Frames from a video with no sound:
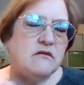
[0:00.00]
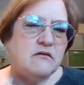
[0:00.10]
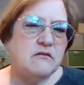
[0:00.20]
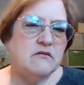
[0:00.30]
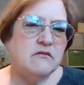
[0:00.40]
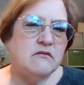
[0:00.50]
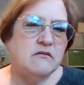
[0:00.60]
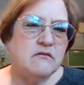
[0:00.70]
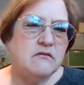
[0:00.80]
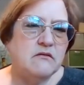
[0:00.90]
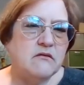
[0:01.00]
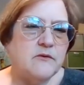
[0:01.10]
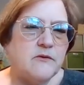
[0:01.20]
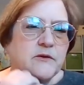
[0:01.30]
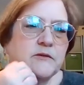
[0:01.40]

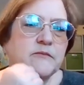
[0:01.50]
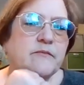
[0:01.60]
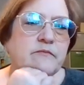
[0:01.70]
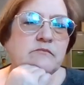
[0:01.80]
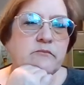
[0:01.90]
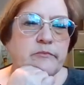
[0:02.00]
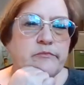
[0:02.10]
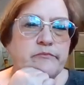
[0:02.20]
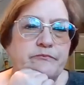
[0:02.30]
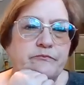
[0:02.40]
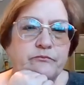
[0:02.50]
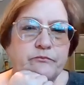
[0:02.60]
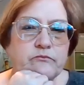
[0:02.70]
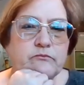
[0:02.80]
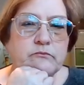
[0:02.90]

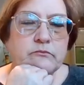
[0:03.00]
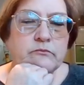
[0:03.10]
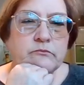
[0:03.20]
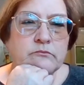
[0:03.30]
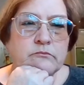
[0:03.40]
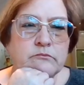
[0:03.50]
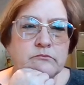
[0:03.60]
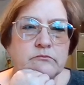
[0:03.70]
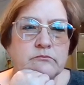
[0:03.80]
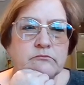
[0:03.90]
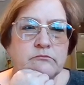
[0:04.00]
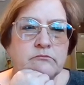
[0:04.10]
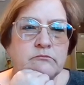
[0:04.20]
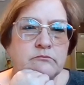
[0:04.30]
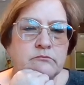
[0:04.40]

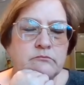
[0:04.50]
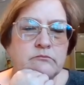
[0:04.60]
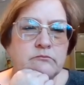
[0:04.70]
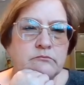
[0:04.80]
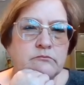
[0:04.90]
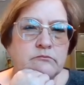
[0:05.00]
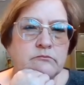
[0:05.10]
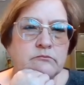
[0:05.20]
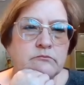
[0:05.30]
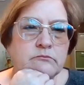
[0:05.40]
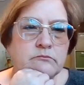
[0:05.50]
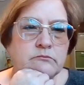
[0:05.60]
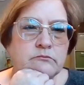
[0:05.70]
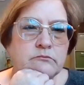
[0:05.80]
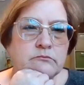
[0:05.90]

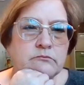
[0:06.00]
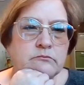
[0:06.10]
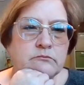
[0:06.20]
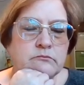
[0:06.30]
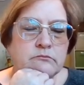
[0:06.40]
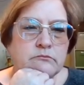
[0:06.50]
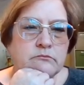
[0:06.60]
No words are spoken by the person on screen.